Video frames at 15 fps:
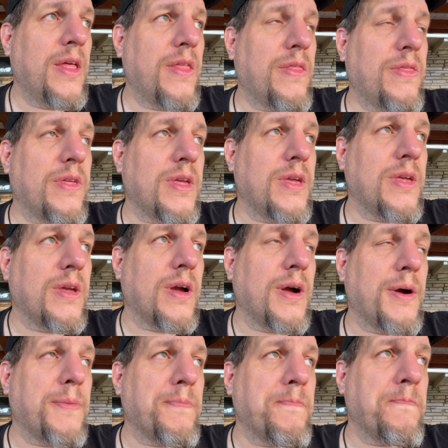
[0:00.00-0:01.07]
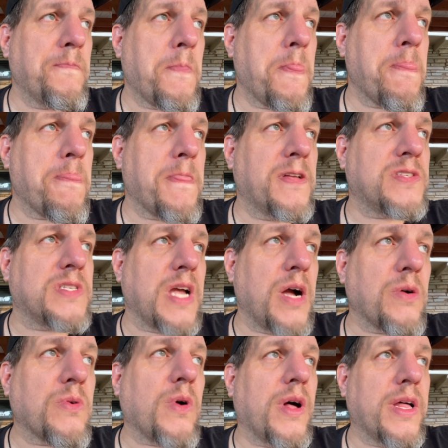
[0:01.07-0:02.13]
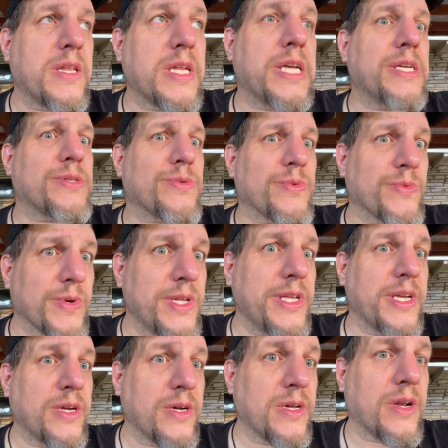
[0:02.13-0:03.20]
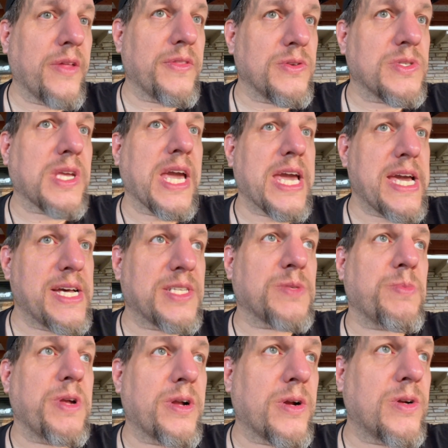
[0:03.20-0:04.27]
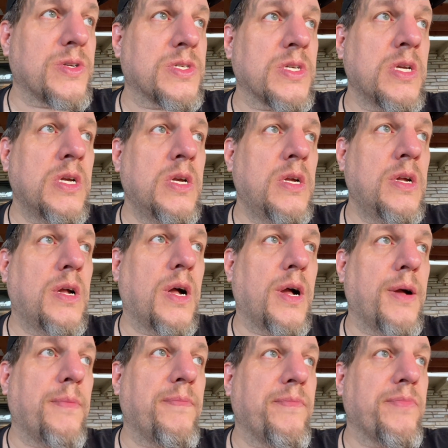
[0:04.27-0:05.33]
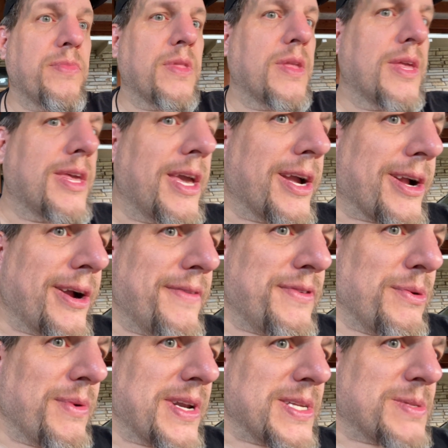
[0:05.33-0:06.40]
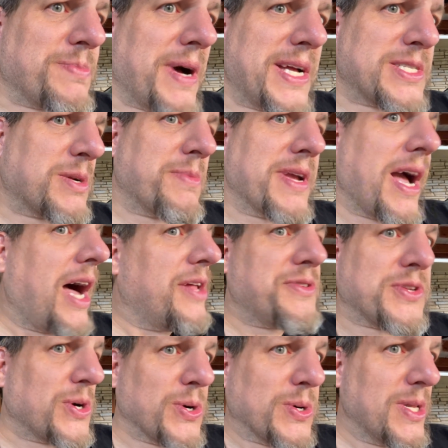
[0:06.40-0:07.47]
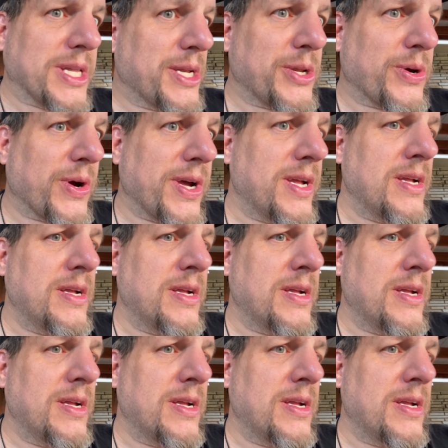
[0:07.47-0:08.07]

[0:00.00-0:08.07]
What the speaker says: The sound quality is really good on those KS speakers. Kicker, if you want to sponsor me, I'll totally do it.